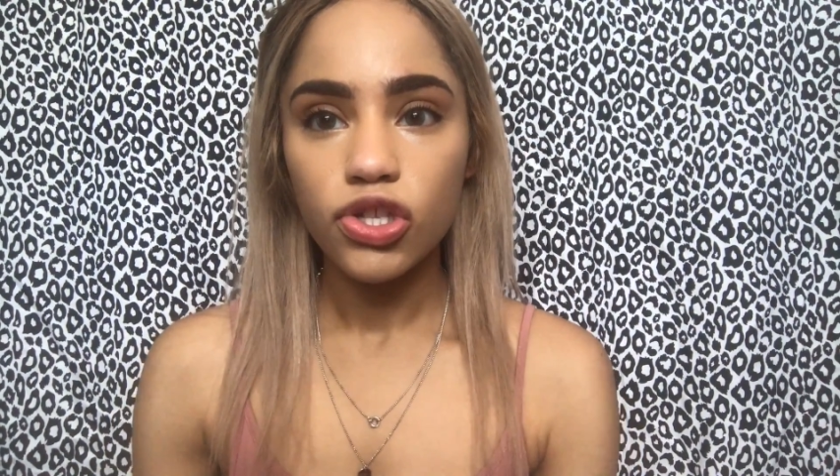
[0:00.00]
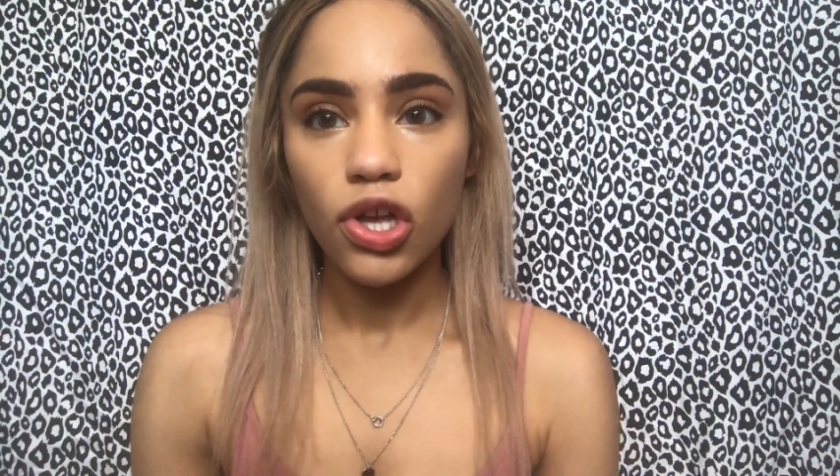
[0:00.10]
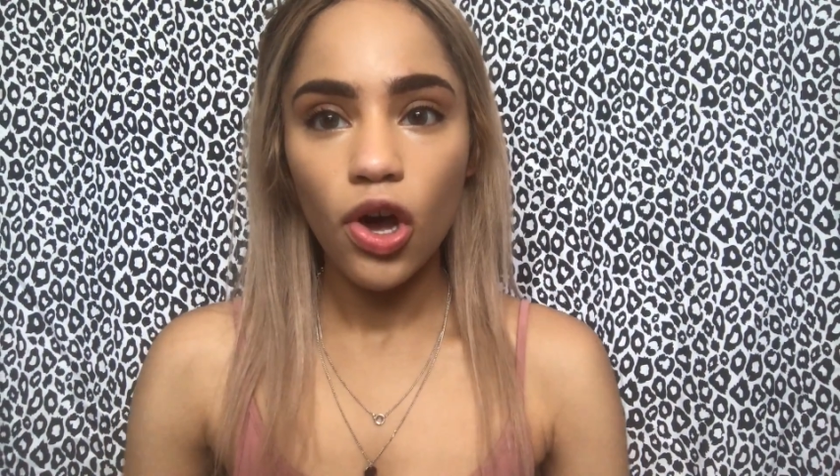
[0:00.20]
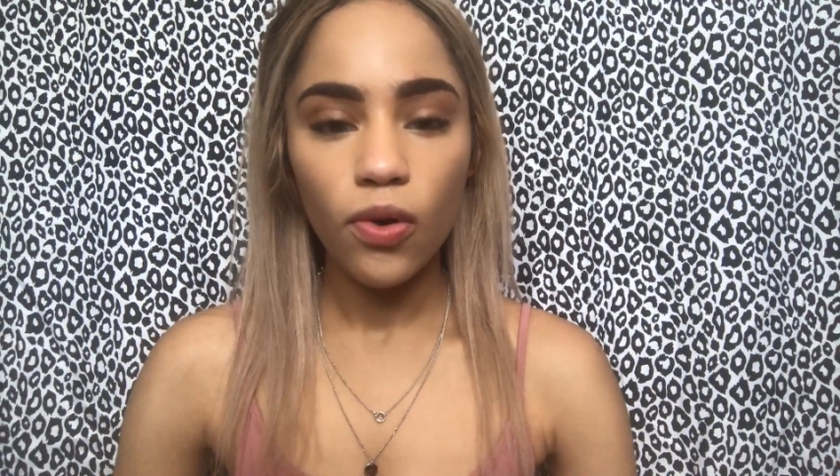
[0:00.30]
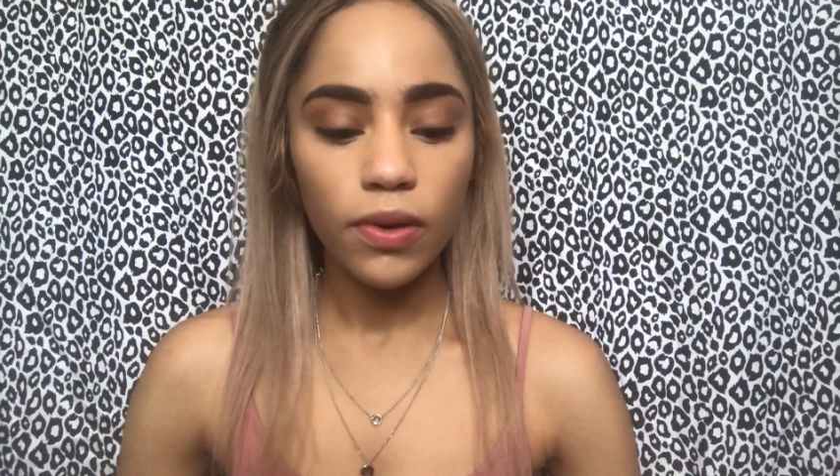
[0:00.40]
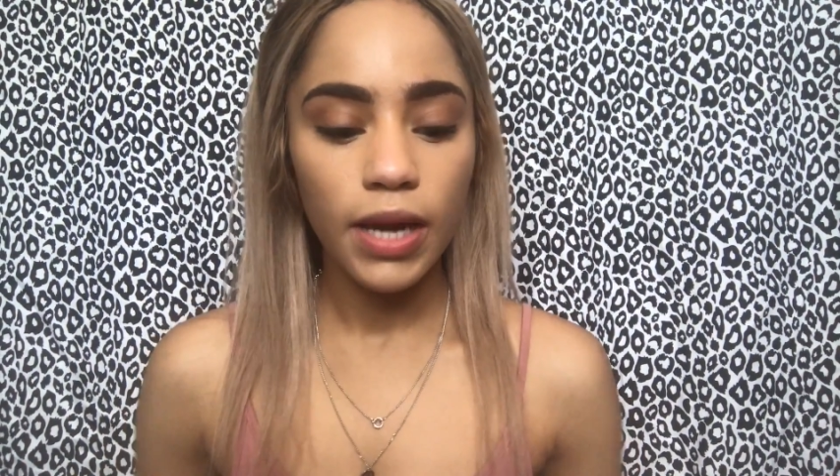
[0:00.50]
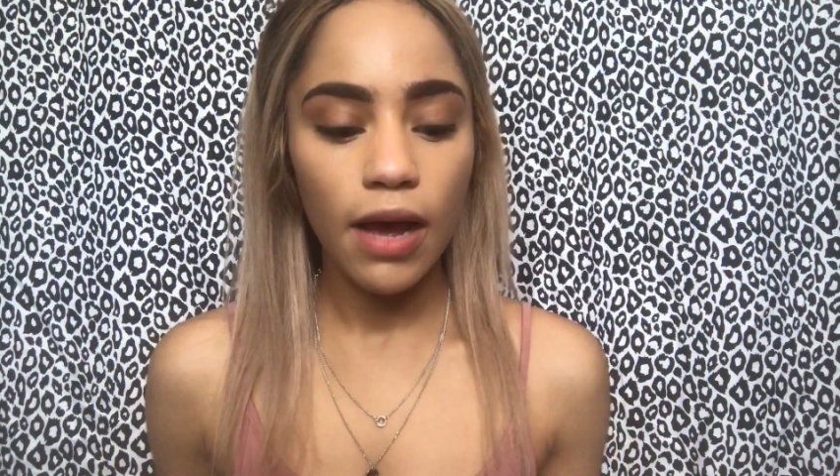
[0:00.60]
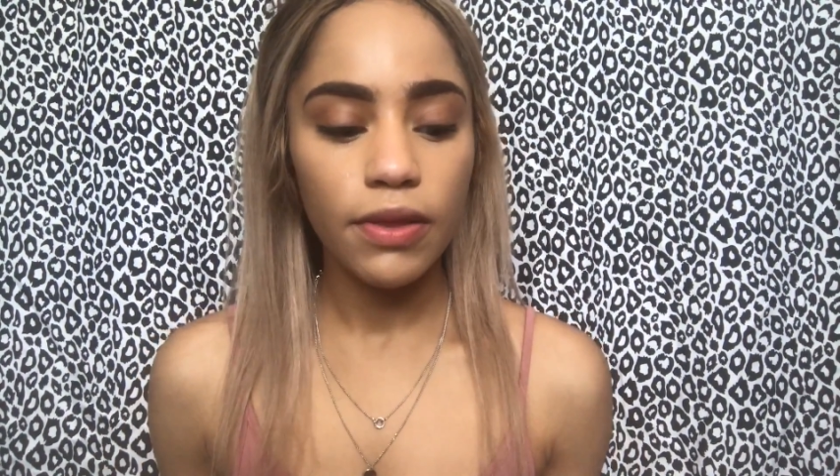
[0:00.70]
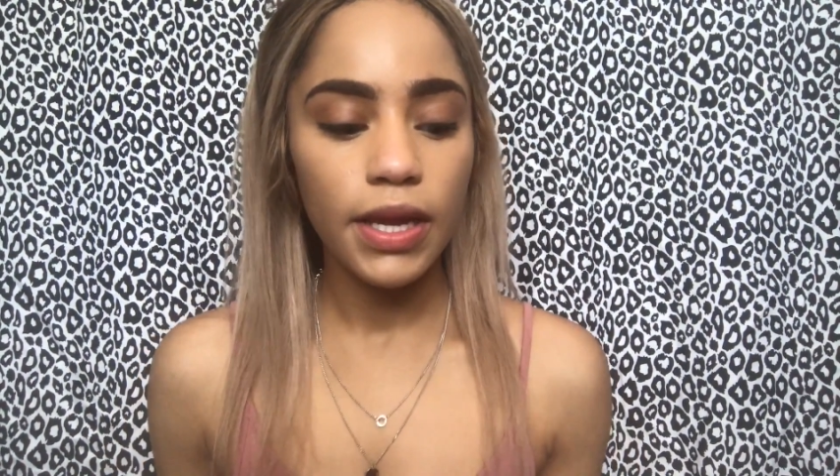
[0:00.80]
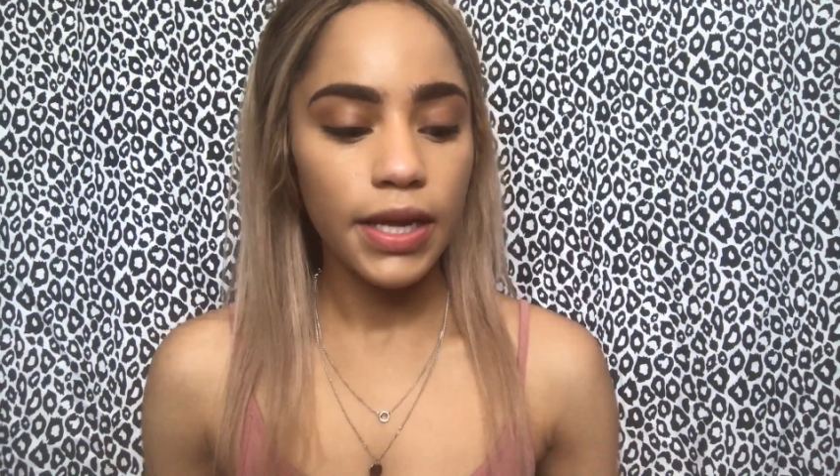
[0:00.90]
So
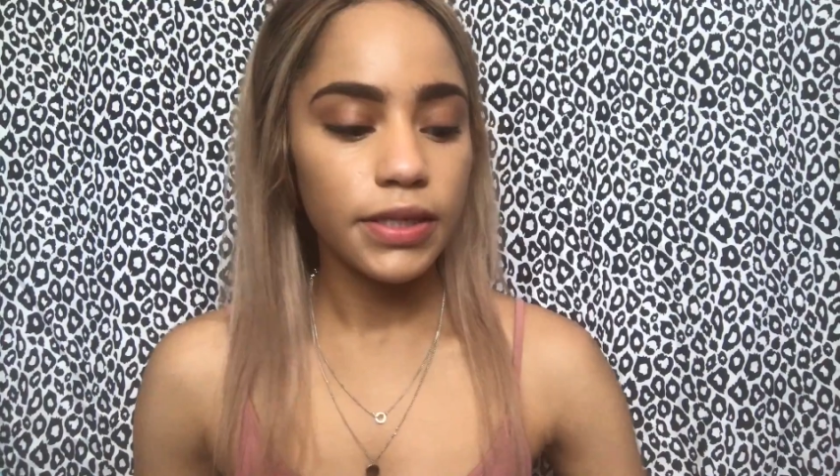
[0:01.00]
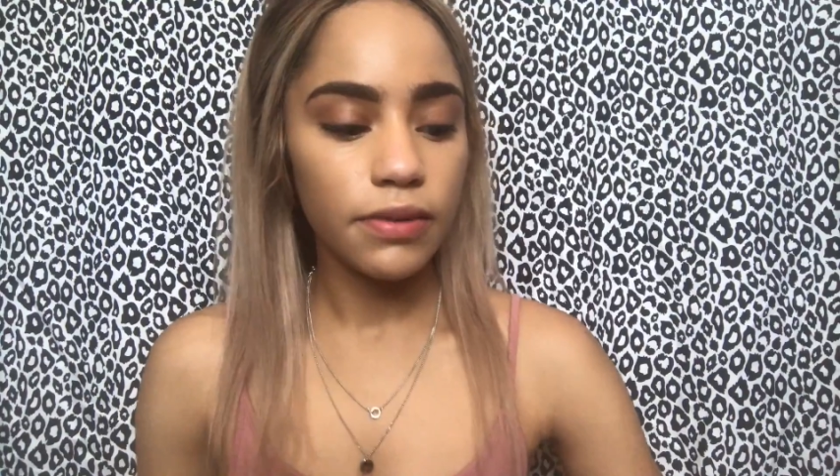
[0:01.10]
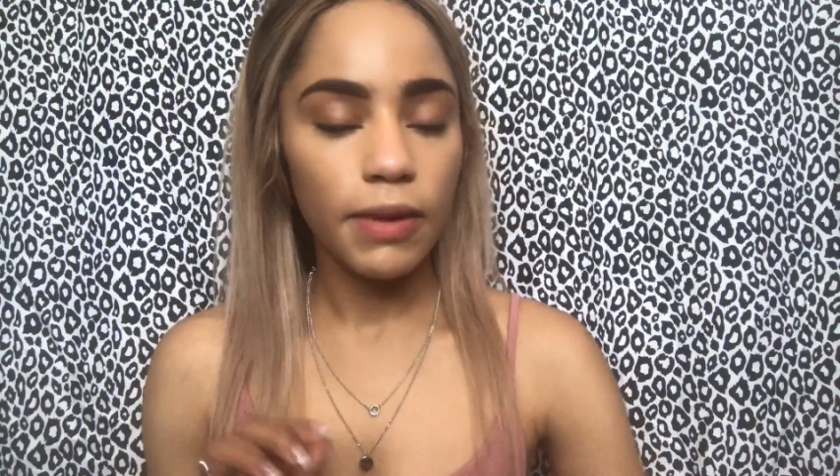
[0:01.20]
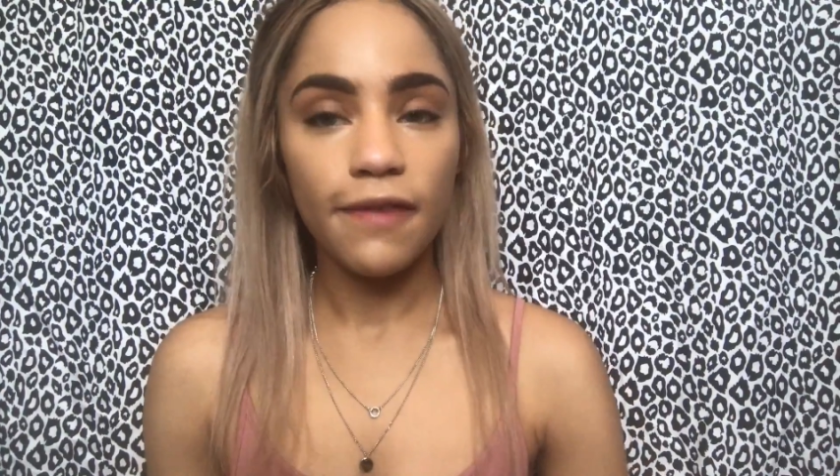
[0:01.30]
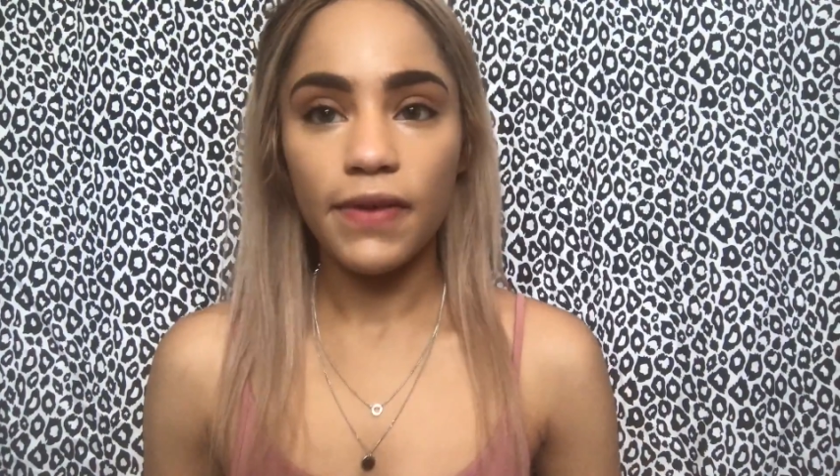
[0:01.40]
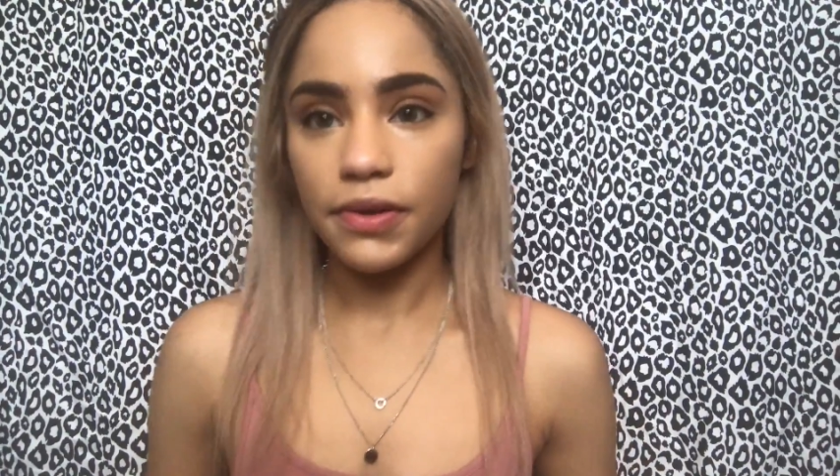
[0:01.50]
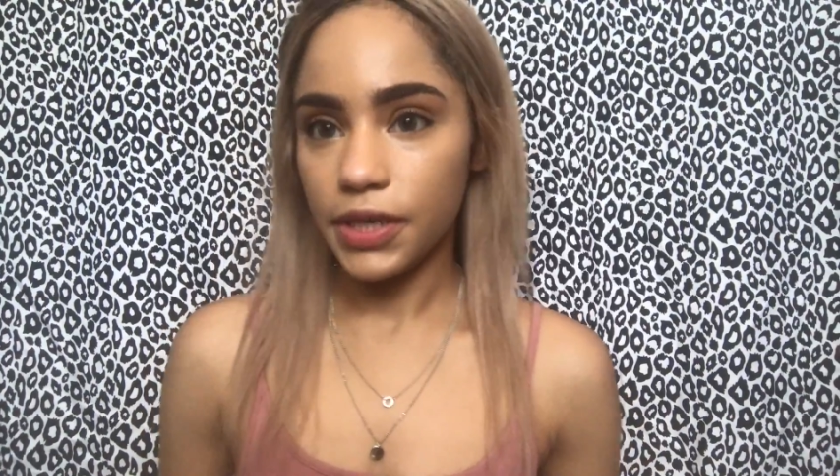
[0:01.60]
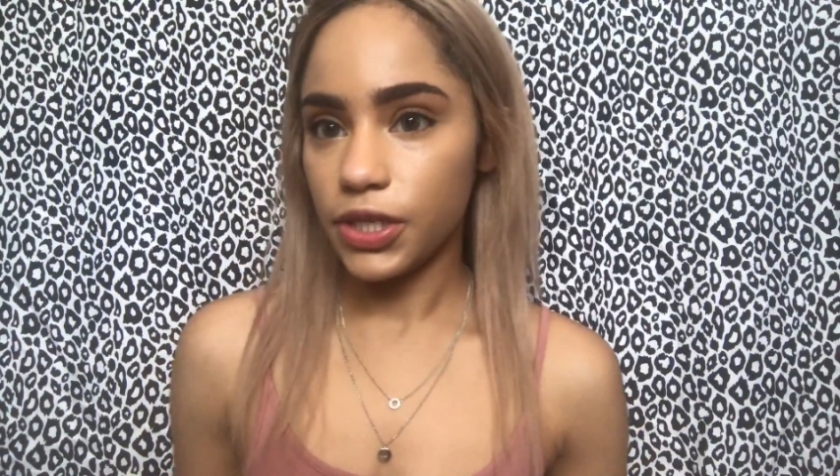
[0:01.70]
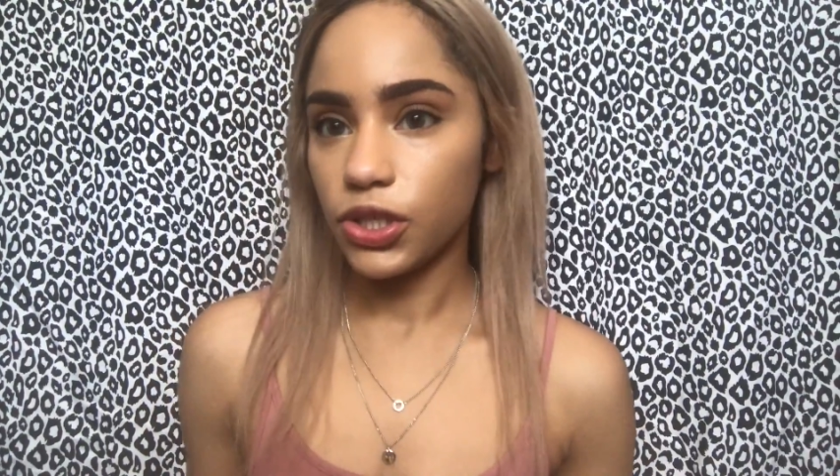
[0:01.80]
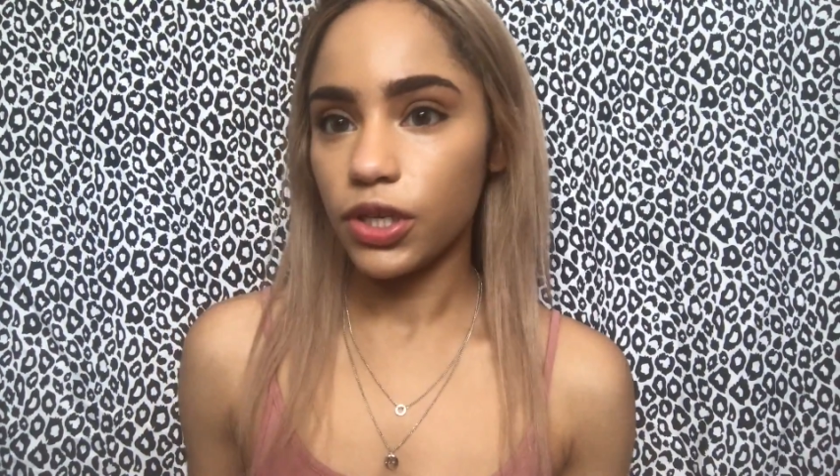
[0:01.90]
now that I did my
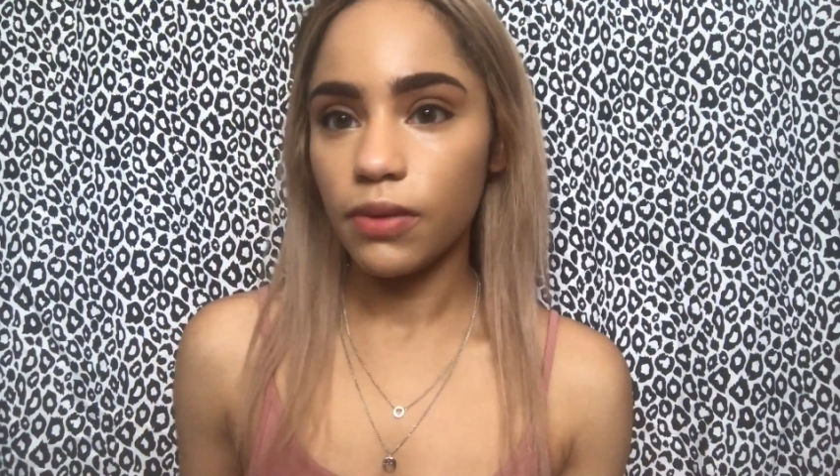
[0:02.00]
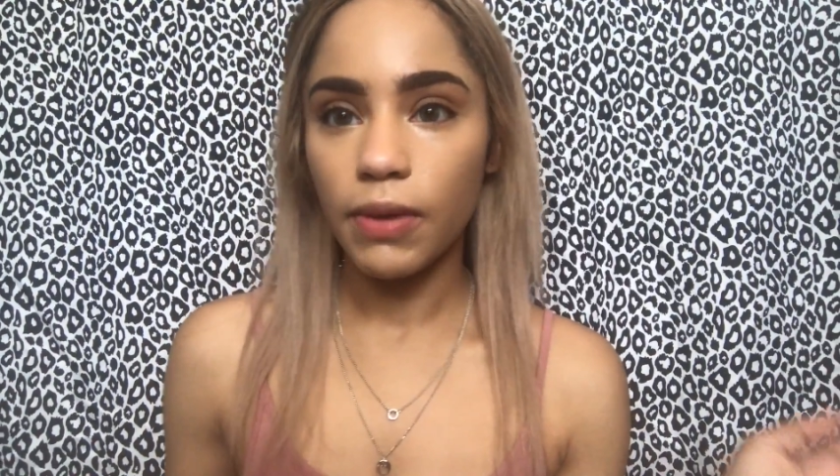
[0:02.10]
foundation and